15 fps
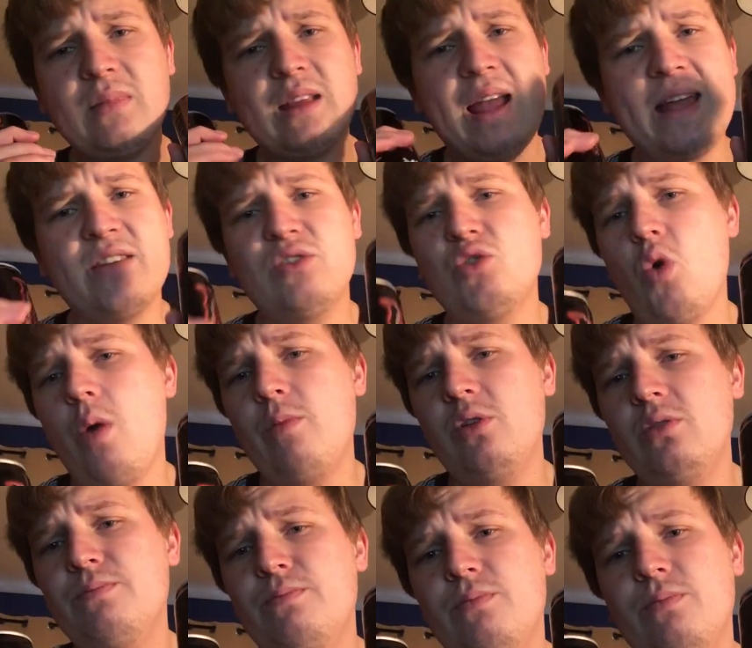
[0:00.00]
in a
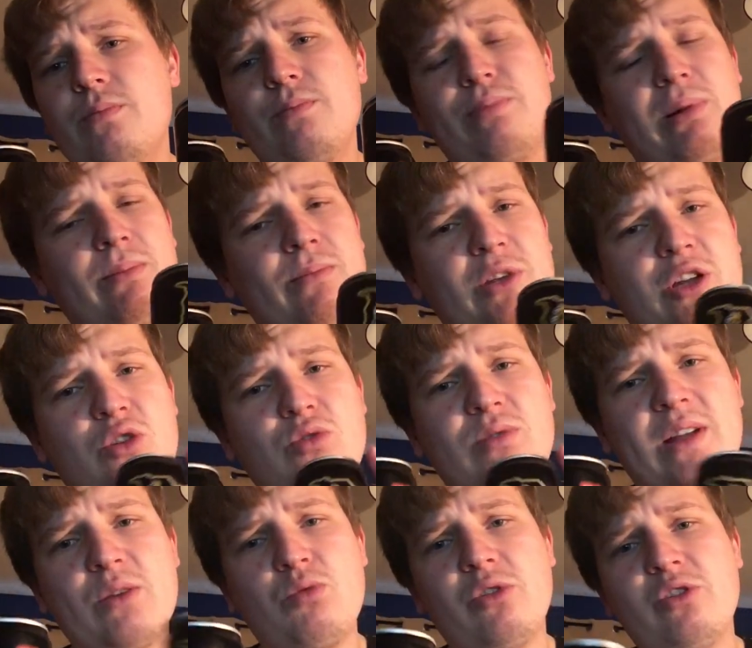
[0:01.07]
normal, you know,
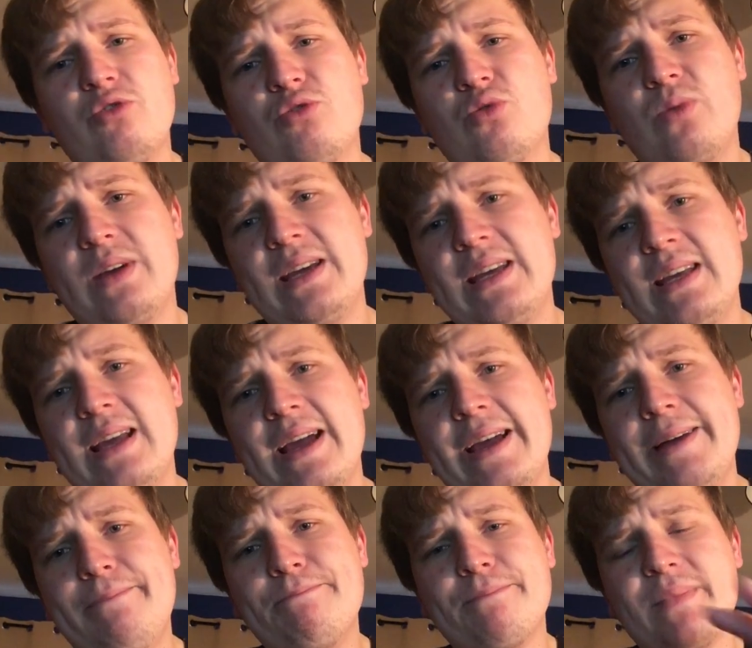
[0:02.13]
like one of those wee
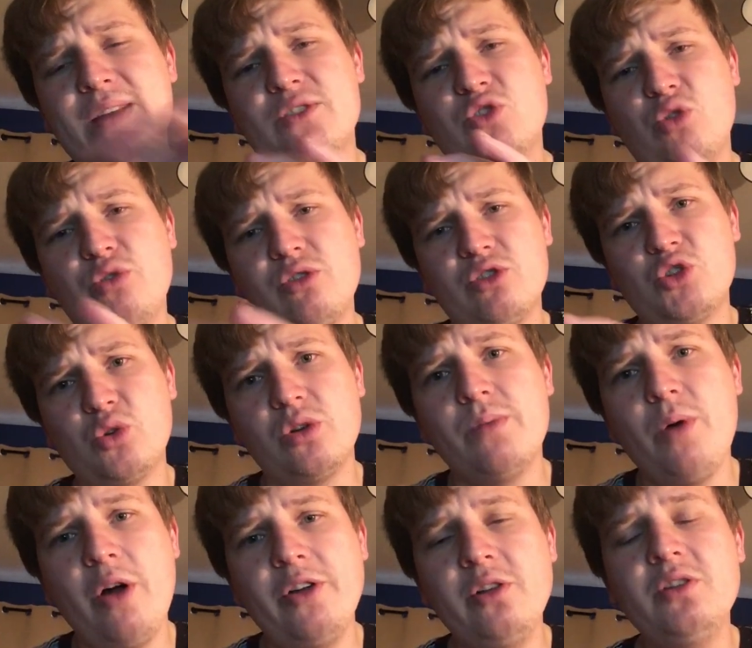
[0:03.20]
soda
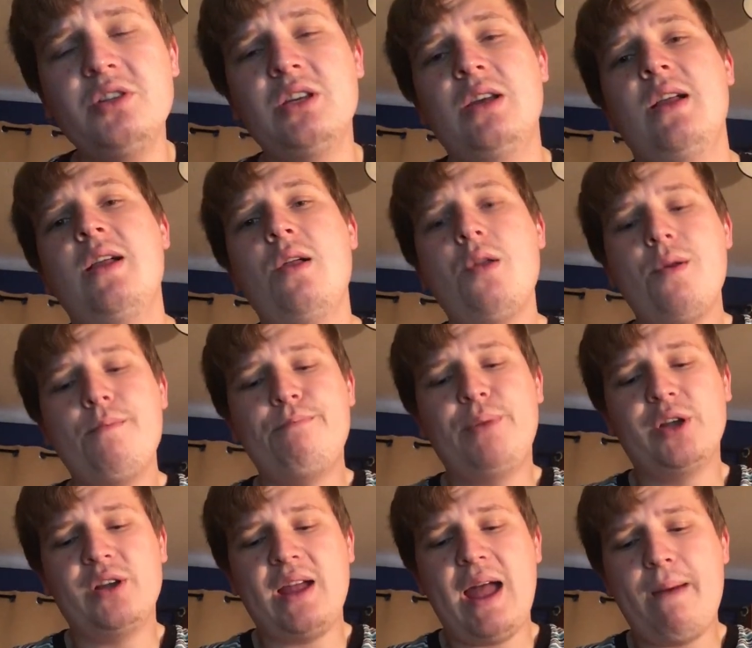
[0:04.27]
bottles.
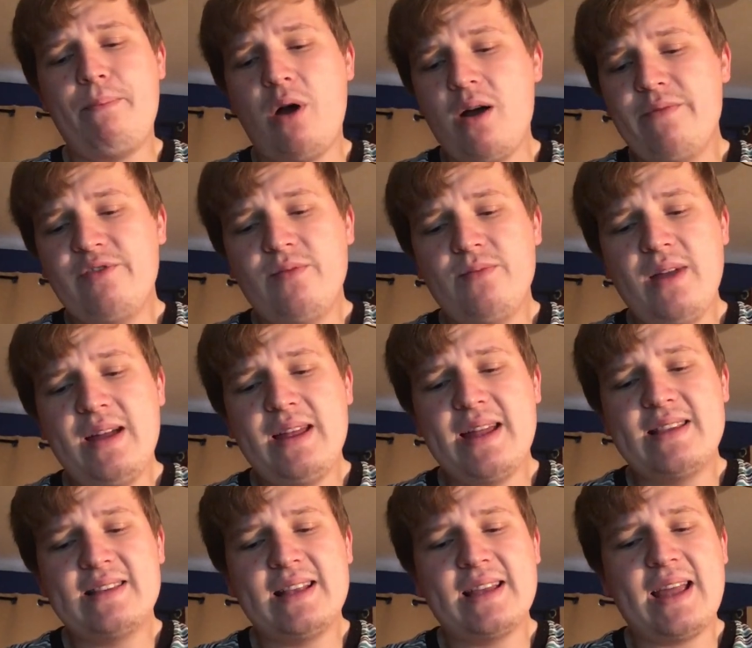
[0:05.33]
But apart from that,
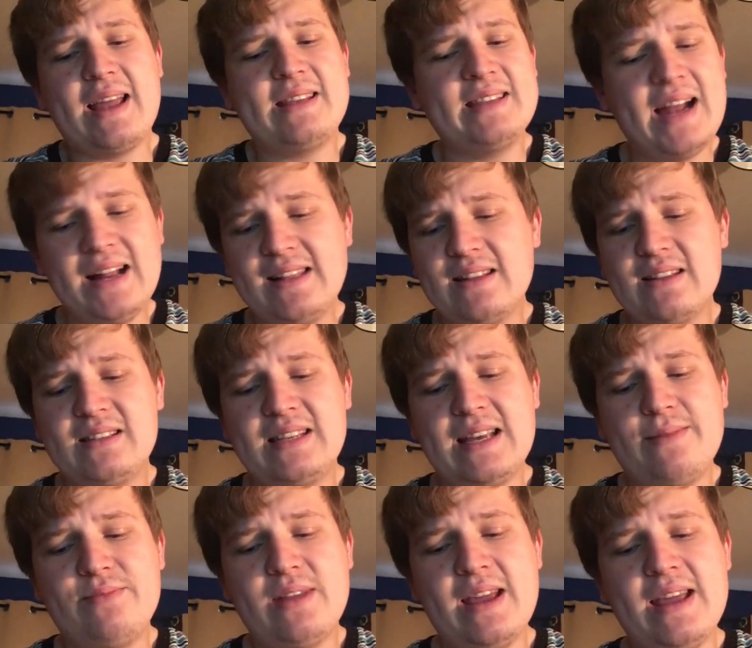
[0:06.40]
it's like exactly the
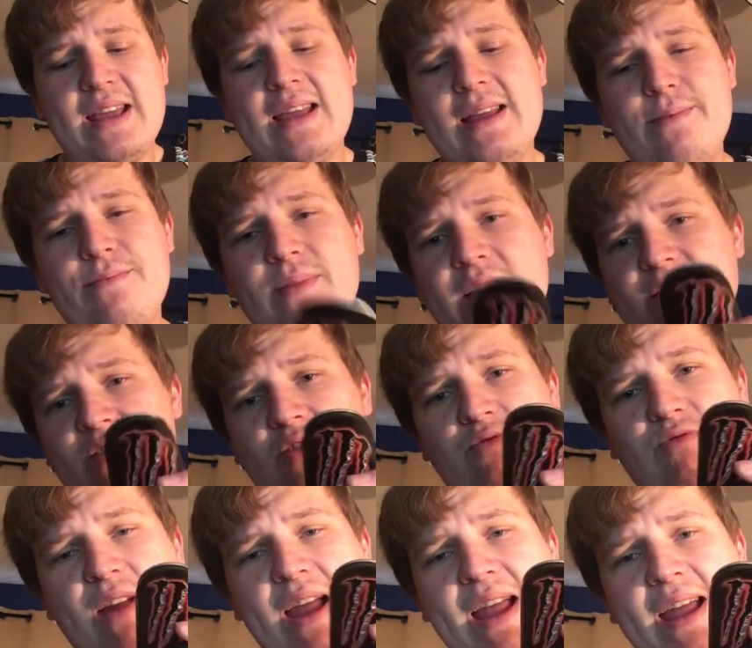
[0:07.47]
same name. It's the
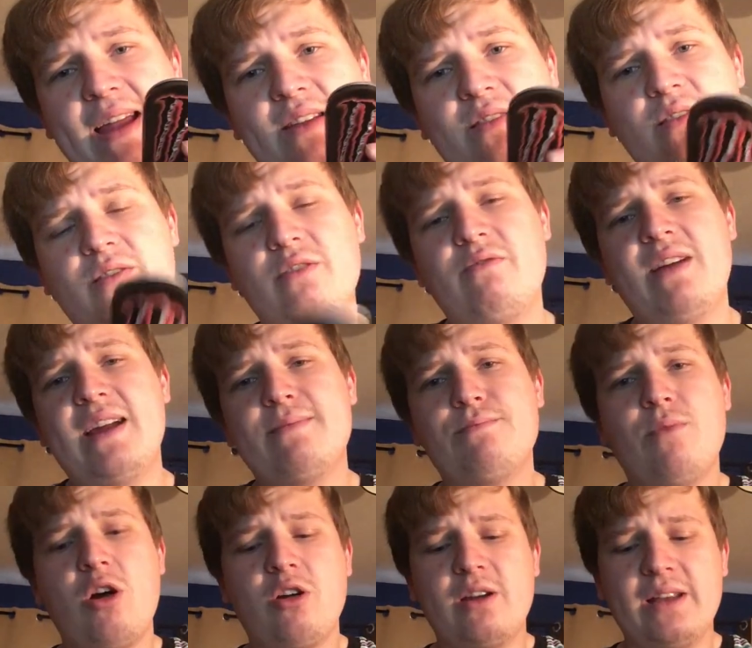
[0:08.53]
red
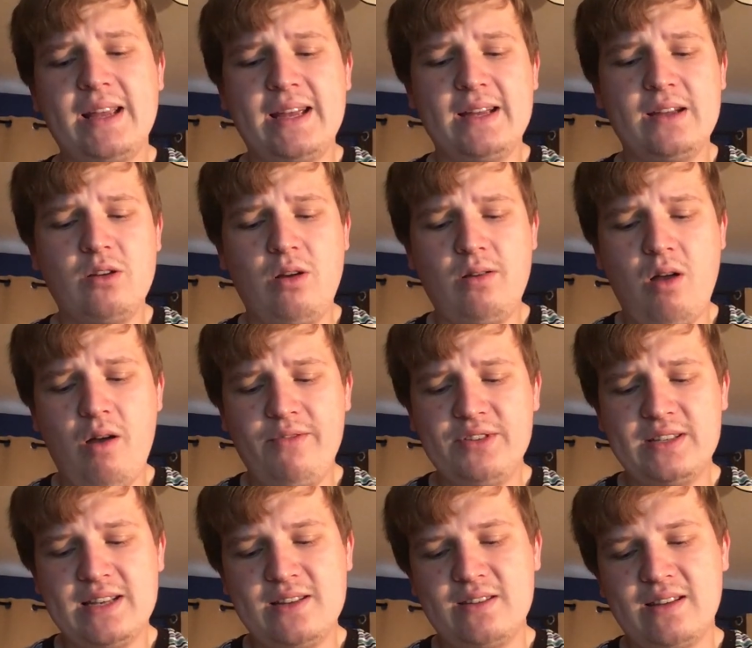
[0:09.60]
marketing,
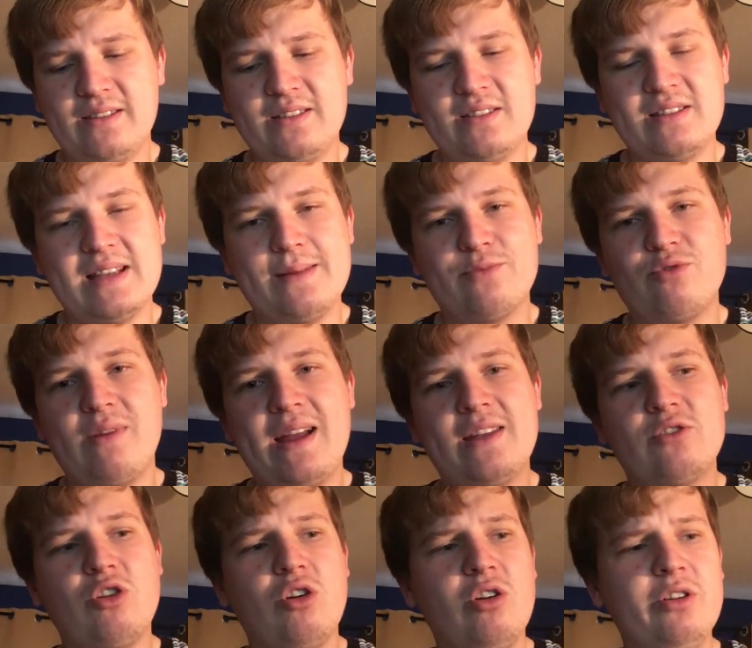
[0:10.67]
obviously, since its name's Red
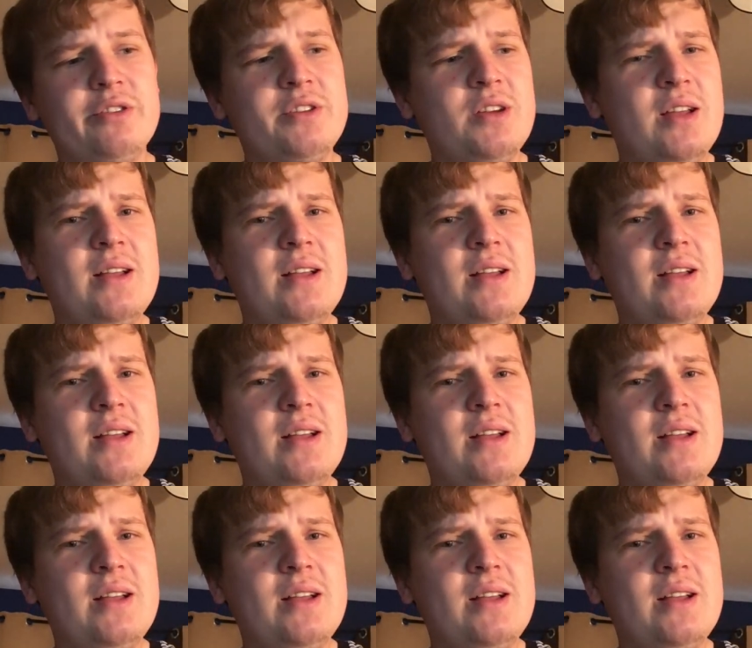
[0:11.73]
Dawn.